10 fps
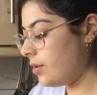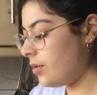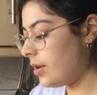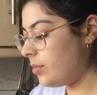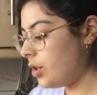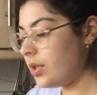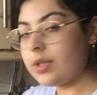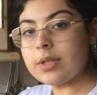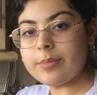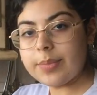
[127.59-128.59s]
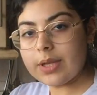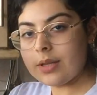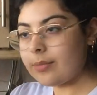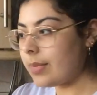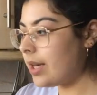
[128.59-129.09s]
so I'm just
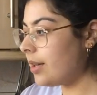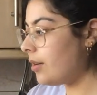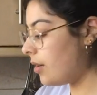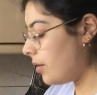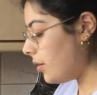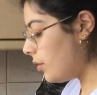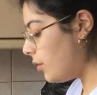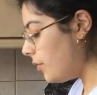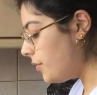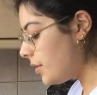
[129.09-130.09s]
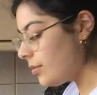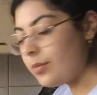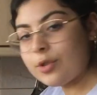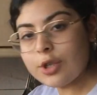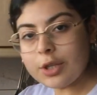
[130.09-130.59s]
peeling my garlic cloves.
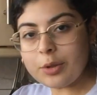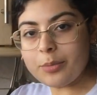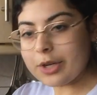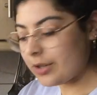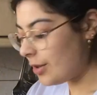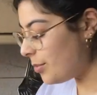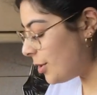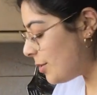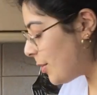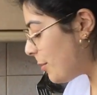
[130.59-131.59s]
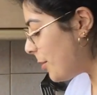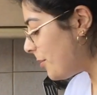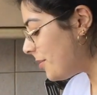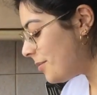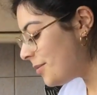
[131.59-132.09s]
Took a little break there because my
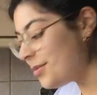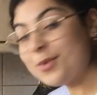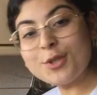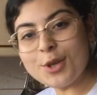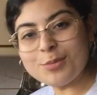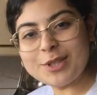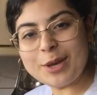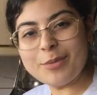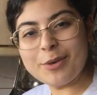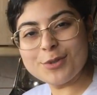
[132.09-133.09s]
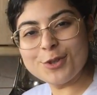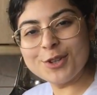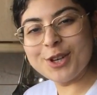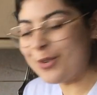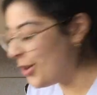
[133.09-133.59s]
mum stopped to tell me I was doing it